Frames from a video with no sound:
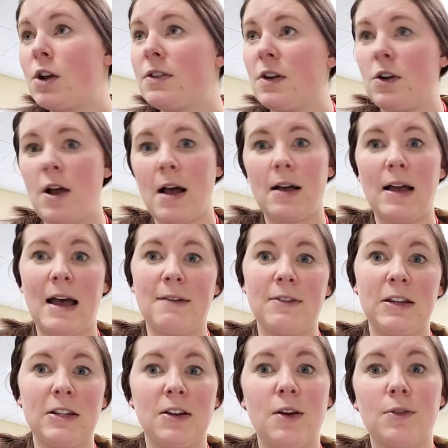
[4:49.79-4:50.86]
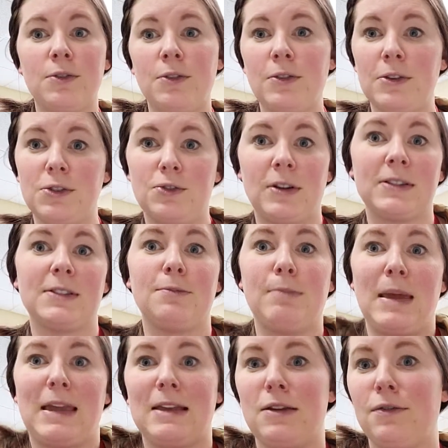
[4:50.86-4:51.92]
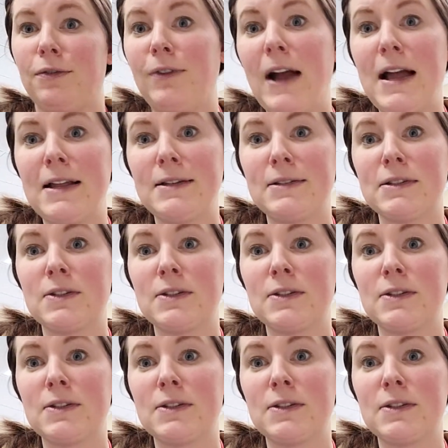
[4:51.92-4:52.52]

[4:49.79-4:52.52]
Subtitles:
they're not having to go through the stress of making new friends,